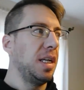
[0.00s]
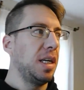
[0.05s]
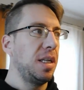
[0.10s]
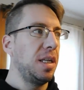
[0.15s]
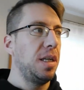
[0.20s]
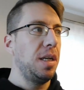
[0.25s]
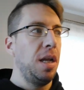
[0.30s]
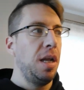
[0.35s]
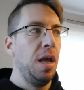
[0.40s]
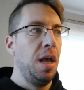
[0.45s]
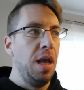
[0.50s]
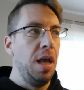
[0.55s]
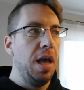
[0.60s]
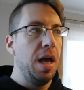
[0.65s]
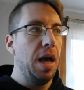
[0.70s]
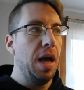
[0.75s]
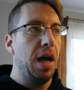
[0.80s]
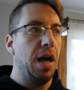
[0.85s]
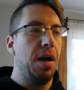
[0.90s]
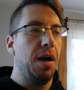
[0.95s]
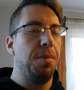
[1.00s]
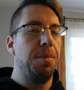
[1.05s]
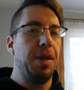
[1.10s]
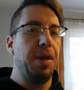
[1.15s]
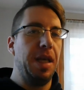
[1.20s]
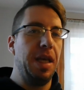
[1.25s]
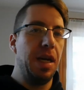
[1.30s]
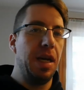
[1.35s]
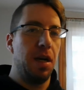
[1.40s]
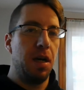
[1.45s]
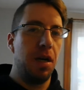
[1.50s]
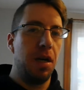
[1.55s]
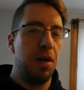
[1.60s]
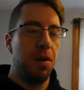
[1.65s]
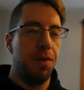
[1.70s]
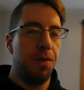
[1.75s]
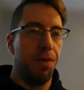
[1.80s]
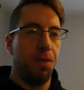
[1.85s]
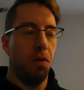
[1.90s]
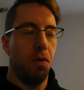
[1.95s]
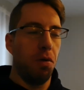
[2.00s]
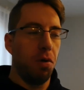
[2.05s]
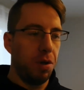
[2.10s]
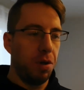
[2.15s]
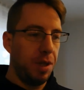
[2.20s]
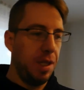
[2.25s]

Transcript: done um, here for